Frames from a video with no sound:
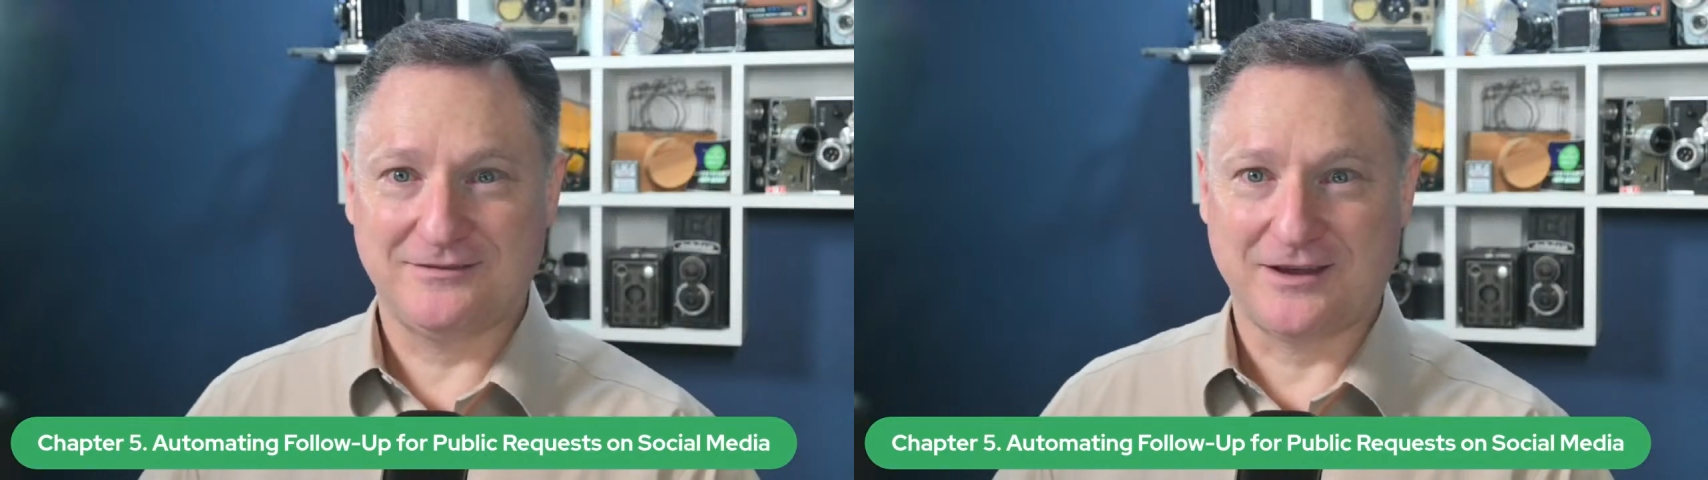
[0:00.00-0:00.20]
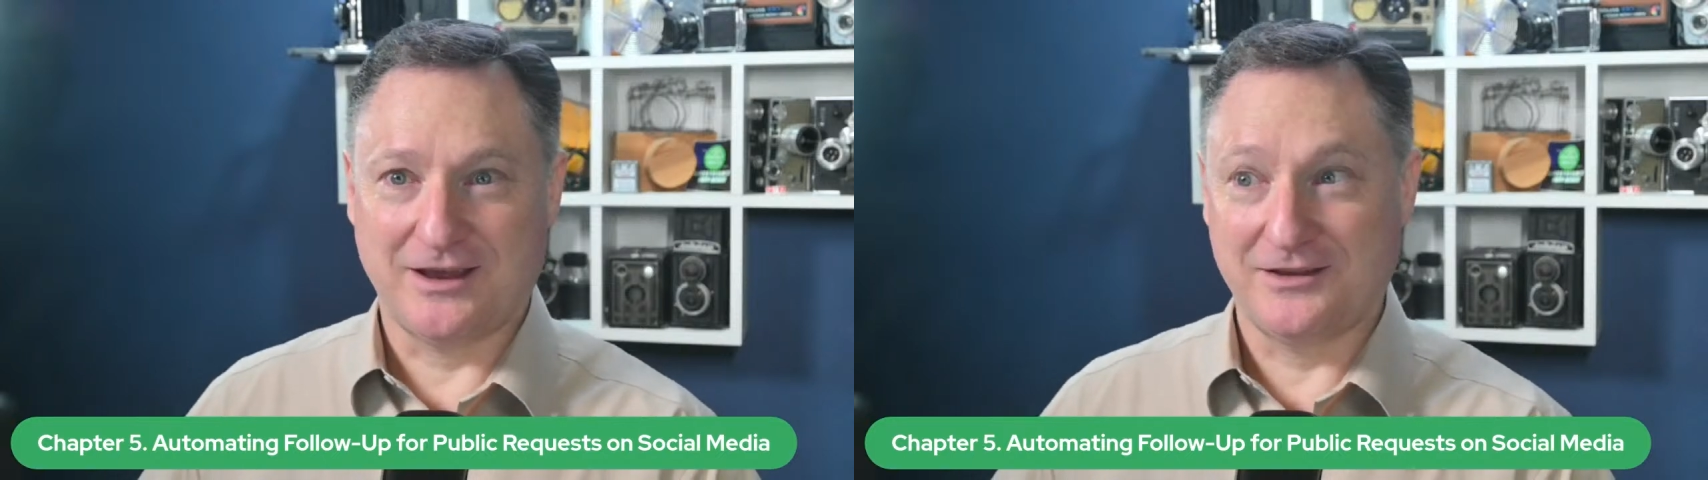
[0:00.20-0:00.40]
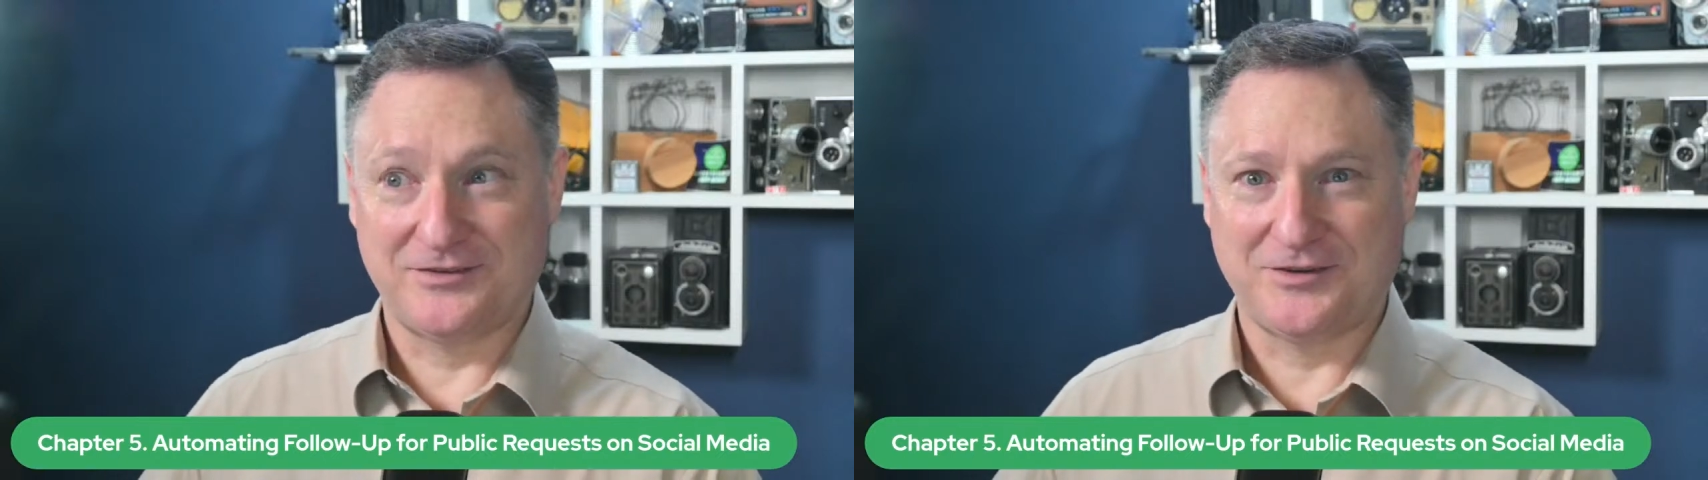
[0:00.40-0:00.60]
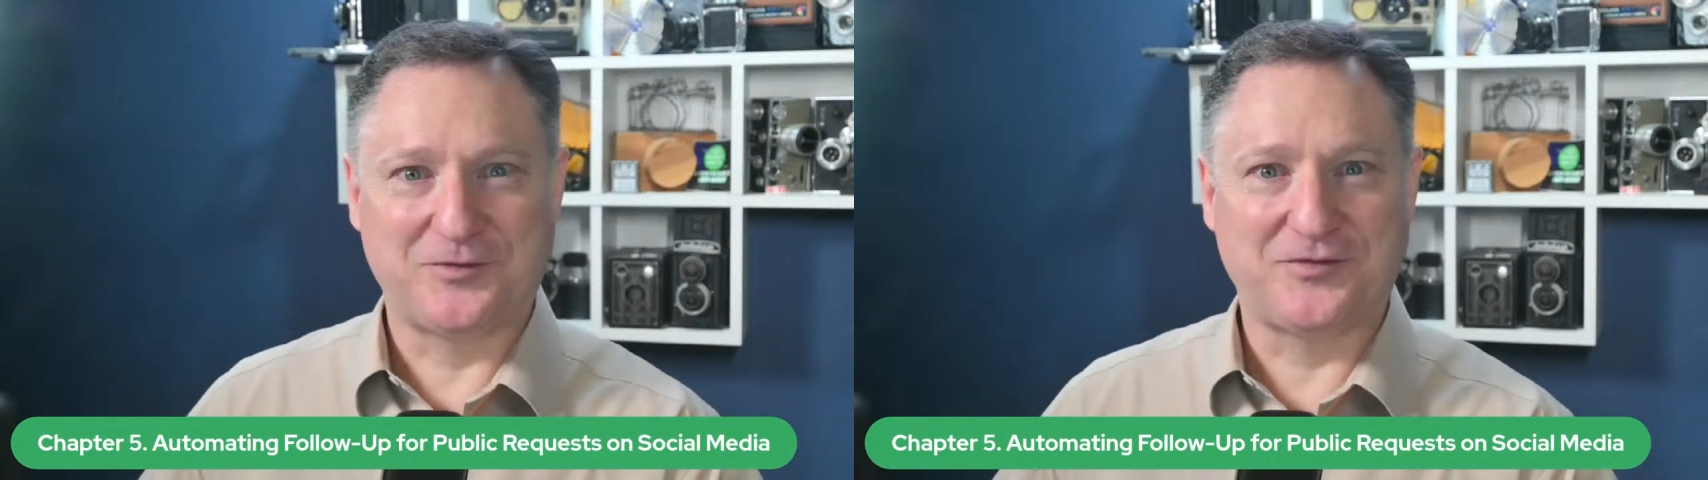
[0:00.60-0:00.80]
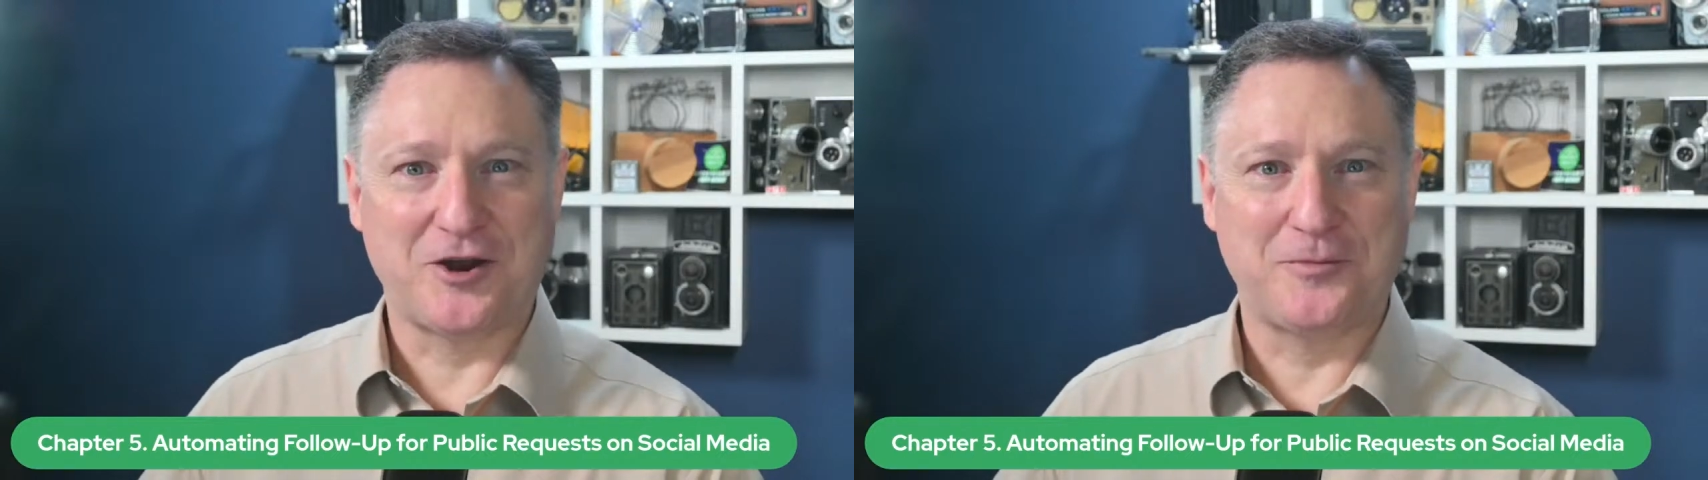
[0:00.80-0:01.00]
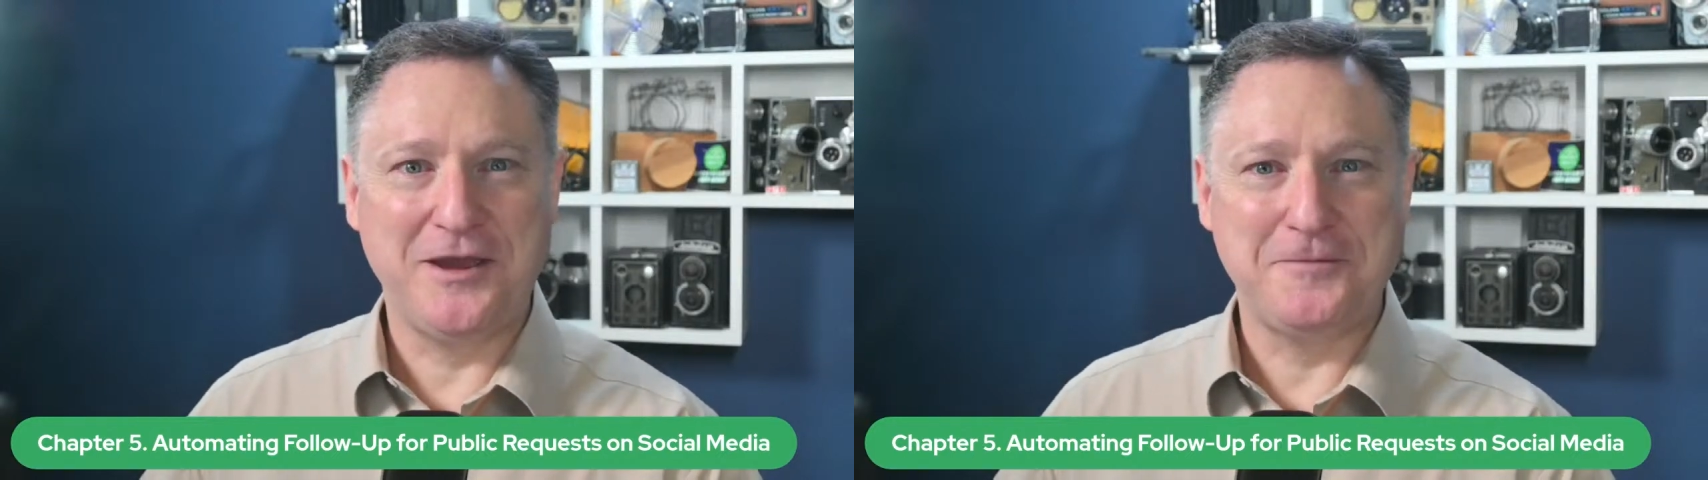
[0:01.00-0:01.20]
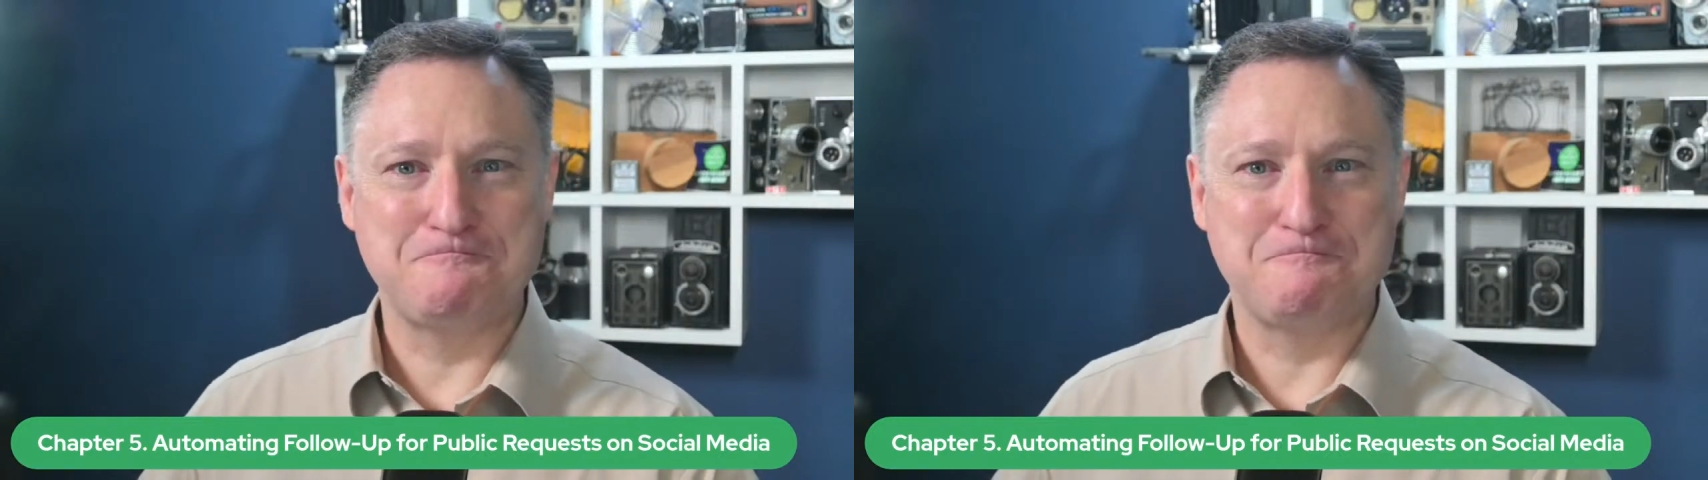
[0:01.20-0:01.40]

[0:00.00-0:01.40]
It's fair to me.